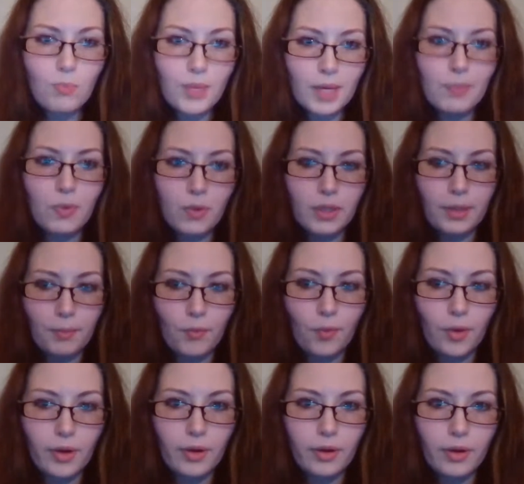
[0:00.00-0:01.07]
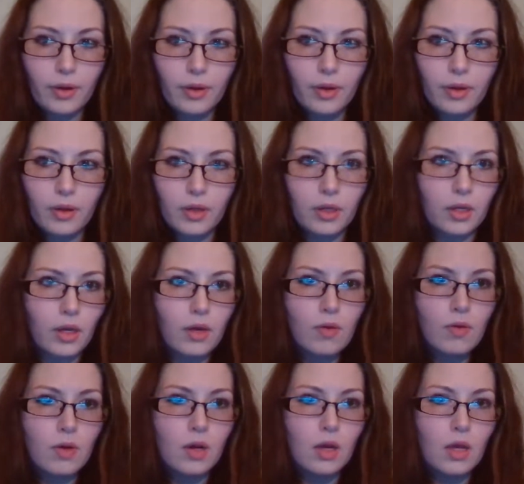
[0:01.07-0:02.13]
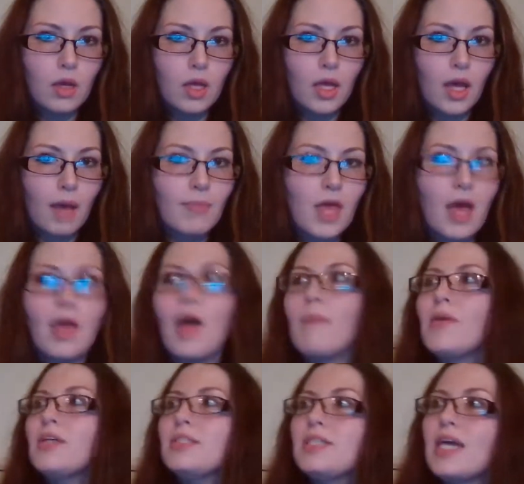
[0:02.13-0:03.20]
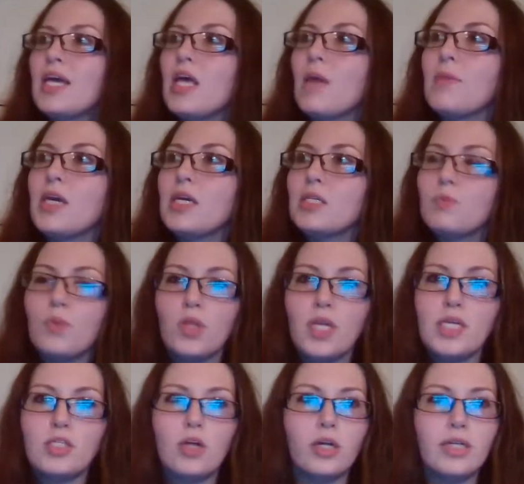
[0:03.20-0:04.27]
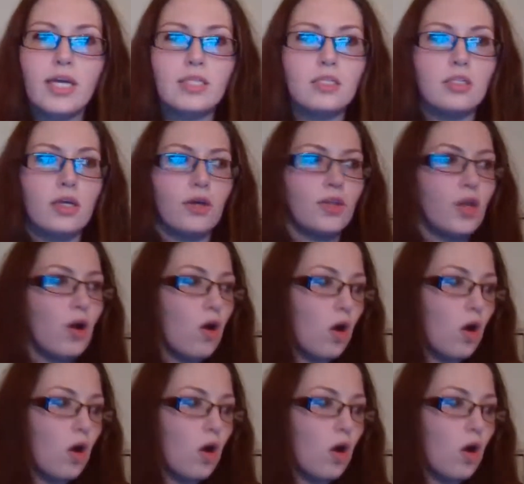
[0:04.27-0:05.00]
kill people anymore. You know, I'm not saying, I mean, because police are necessary.